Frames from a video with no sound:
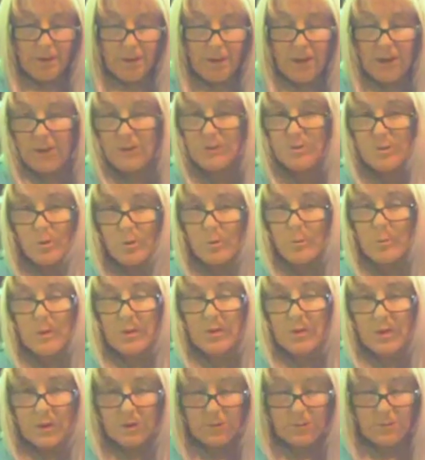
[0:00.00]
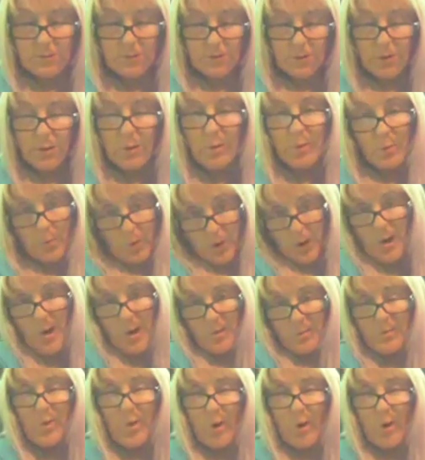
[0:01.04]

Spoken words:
He taught me that when I'm